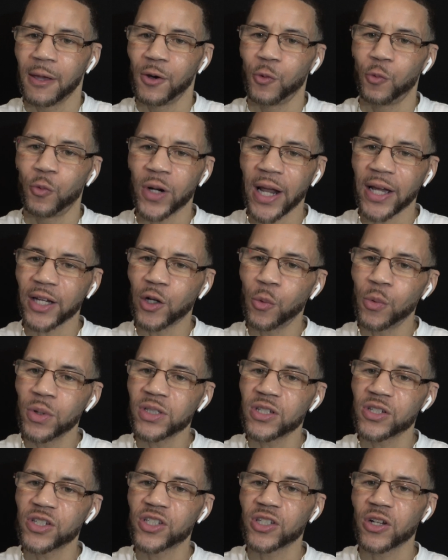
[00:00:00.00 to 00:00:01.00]
when I go
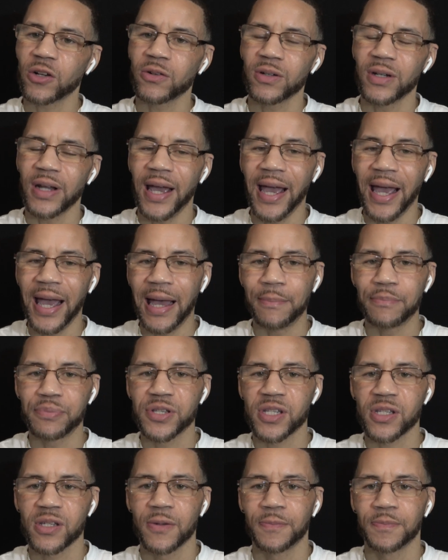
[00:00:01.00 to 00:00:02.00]
into certain
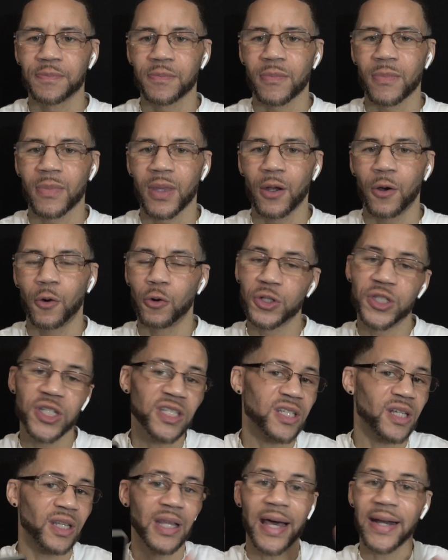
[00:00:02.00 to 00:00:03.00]
apps, or
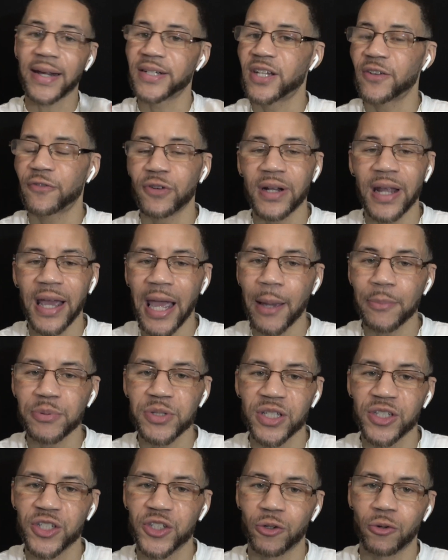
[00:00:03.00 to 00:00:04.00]
just a lot of different
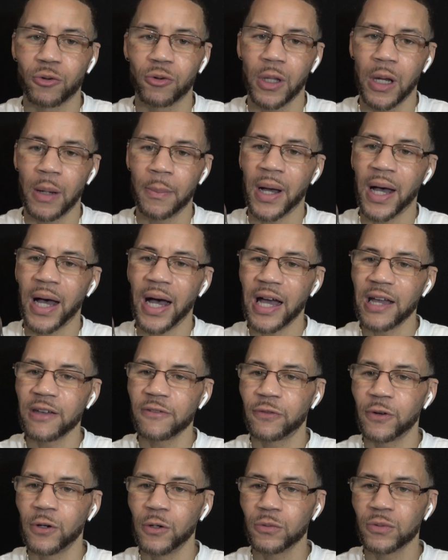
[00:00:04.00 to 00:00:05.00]
apps in general on my
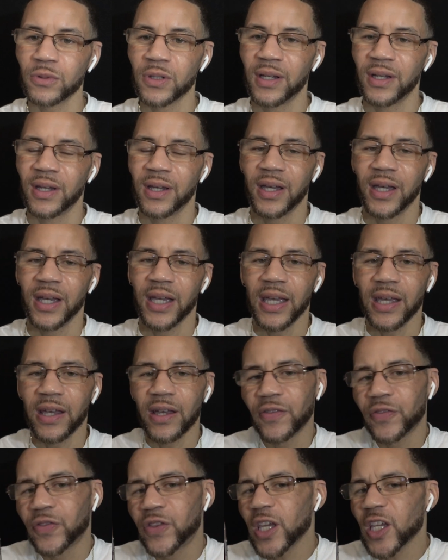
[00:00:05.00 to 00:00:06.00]
iPhone,
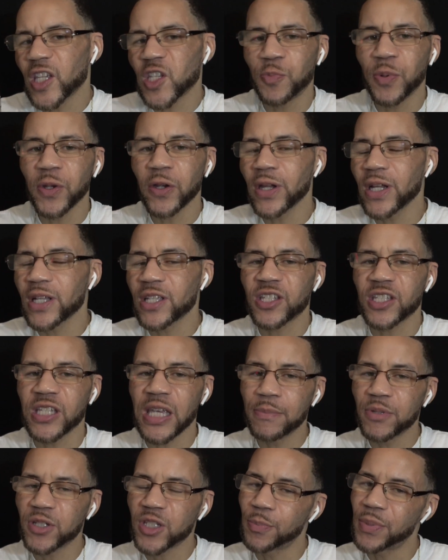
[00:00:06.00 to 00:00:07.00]
the experience
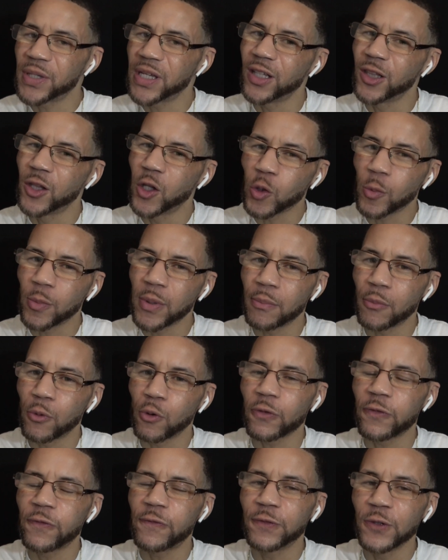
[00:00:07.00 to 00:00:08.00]
seems to be a little bit
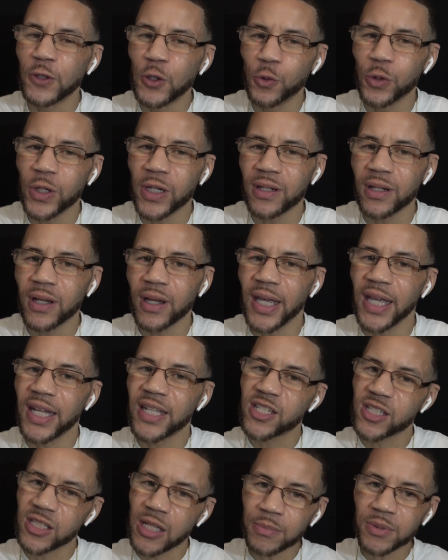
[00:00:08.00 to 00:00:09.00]
more fluid,
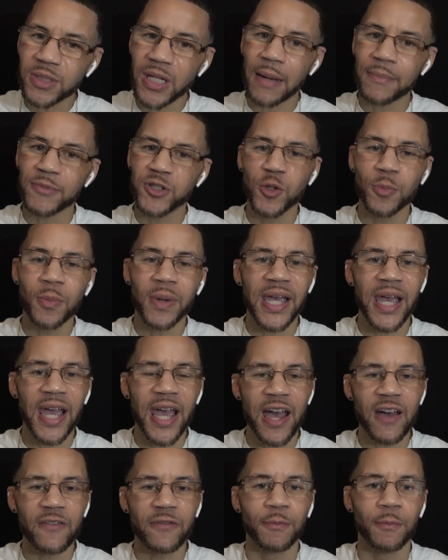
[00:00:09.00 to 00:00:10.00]
and sometimes you may
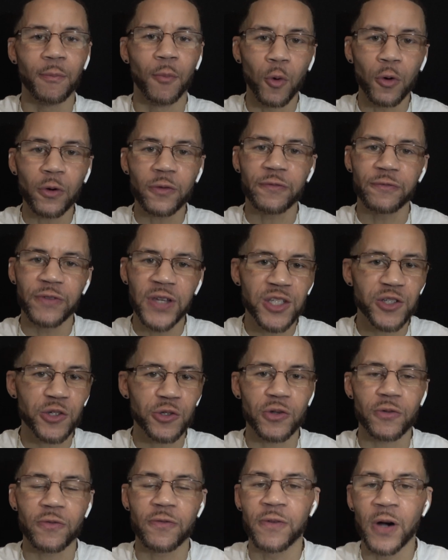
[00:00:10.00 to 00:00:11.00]
have more
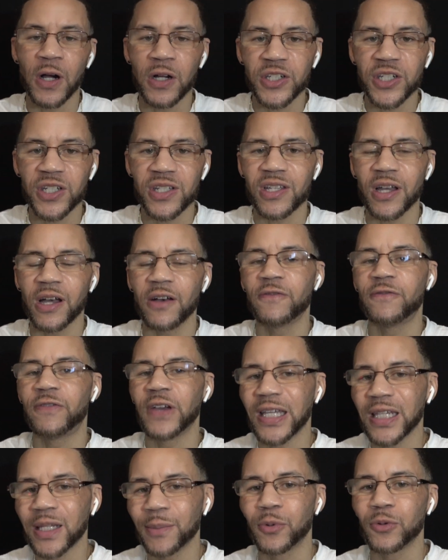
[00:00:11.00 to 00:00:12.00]
features or functions
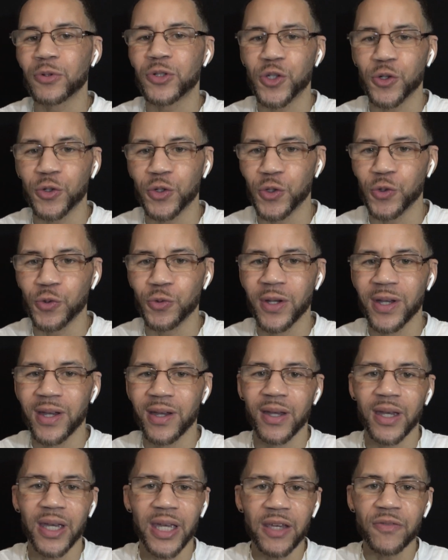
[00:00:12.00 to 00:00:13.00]
available to you
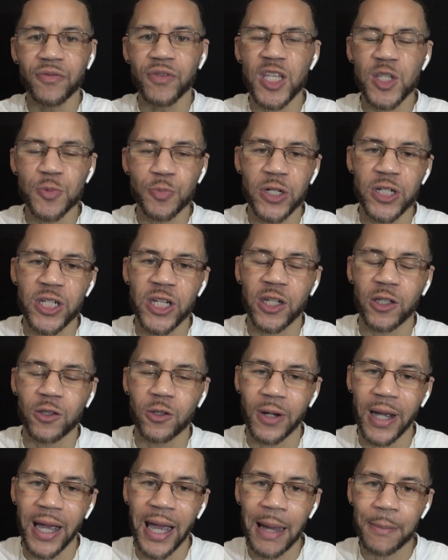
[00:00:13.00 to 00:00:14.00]
in these
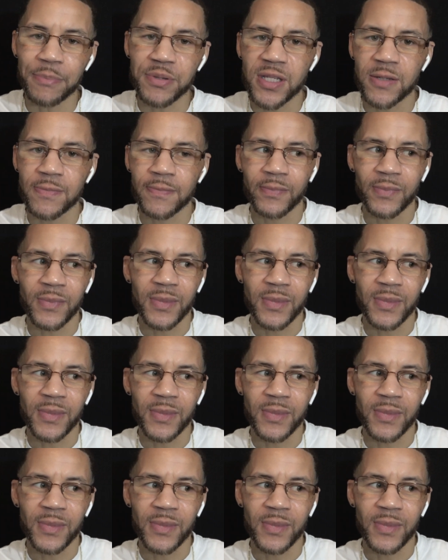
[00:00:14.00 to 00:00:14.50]
particular apps